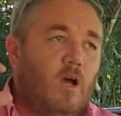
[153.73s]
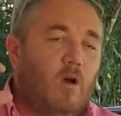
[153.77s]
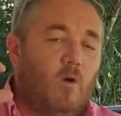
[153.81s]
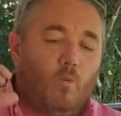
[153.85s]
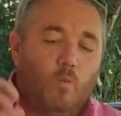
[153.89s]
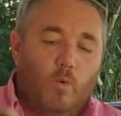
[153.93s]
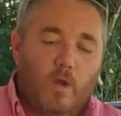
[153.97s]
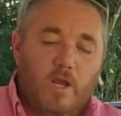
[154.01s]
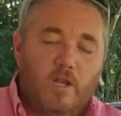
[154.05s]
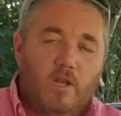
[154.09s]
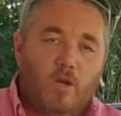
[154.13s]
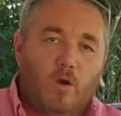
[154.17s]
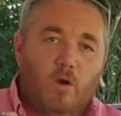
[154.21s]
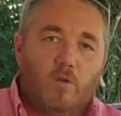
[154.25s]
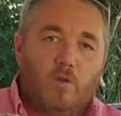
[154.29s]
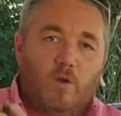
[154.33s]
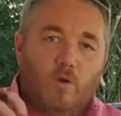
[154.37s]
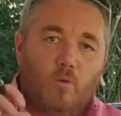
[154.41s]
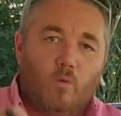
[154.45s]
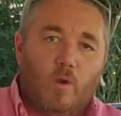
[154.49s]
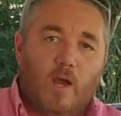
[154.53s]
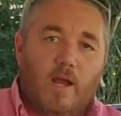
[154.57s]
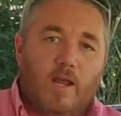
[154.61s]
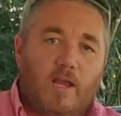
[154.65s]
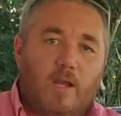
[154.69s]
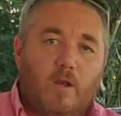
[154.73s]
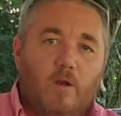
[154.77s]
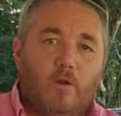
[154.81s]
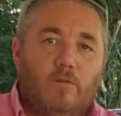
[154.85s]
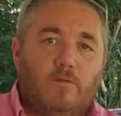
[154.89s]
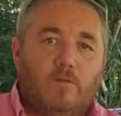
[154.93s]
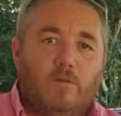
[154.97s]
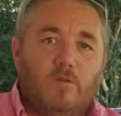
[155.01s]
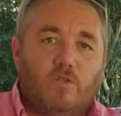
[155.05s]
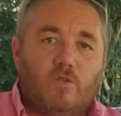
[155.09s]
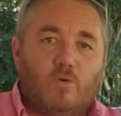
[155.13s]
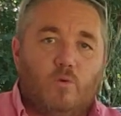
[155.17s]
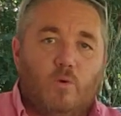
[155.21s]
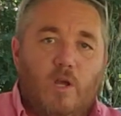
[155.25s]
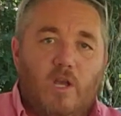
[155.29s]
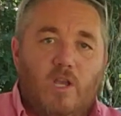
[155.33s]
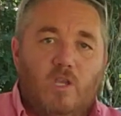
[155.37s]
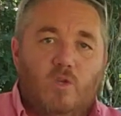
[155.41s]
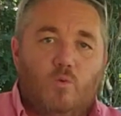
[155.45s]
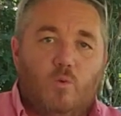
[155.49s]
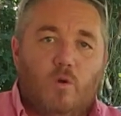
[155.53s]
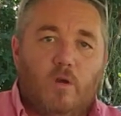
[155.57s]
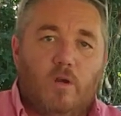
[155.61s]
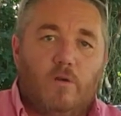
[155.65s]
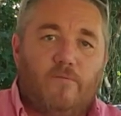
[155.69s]
We know that right here at this
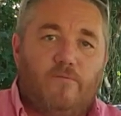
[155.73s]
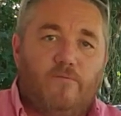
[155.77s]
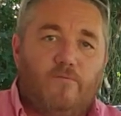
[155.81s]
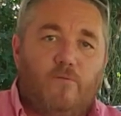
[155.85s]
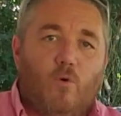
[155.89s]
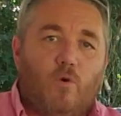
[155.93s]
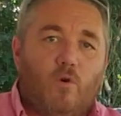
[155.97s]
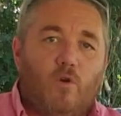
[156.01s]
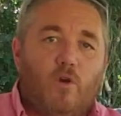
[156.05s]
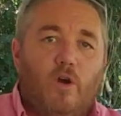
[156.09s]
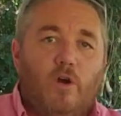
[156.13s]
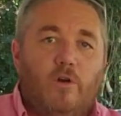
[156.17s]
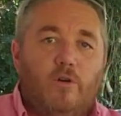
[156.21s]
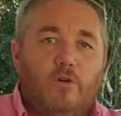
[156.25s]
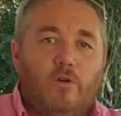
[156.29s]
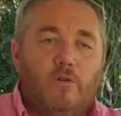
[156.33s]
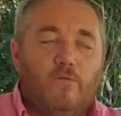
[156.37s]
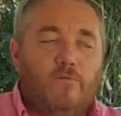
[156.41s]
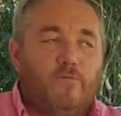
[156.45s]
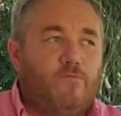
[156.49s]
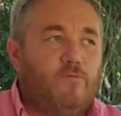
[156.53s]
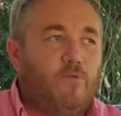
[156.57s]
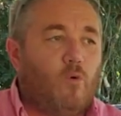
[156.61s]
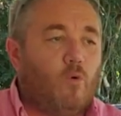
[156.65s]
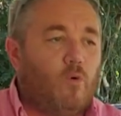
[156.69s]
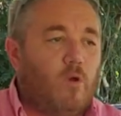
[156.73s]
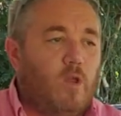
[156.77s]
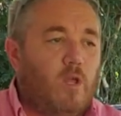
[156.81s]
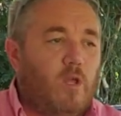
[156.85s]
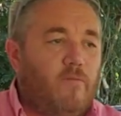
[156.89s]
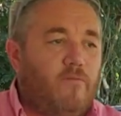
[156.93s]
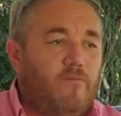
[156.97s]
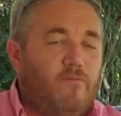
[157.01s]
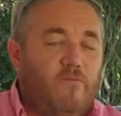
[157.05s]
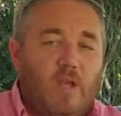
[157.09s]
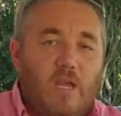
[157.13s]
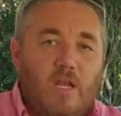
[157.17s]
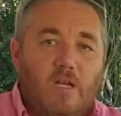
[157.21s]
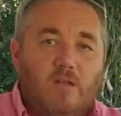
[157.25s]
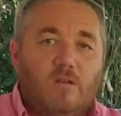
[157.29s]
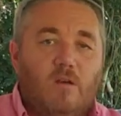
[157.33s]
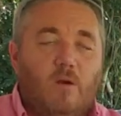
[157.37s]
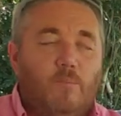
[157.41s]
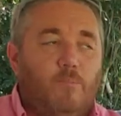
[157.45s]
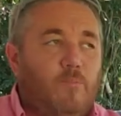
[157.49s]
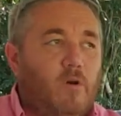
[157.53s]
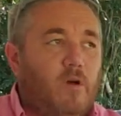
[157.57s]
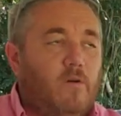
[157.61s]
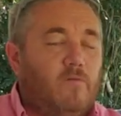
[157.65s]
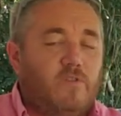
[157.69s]
range we're at 440 feet
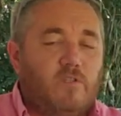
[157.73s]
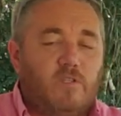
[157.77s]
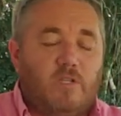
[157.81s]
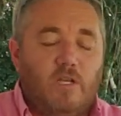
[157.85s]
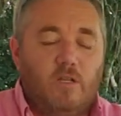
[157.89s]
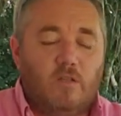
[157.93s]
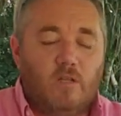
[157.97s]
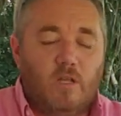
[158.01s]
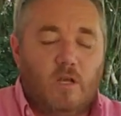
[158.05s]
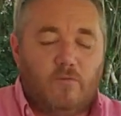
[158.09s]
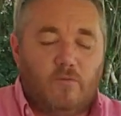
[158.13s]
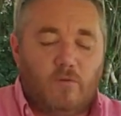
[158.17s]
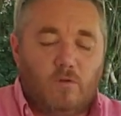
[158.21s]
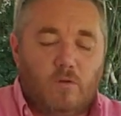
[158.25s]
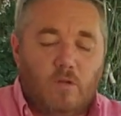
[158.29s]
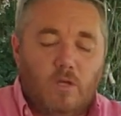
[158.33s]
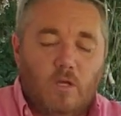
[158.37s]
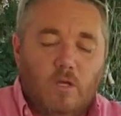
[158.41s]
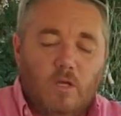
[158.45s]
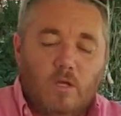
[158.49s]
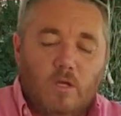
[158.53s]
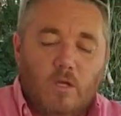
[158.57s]
above sea level.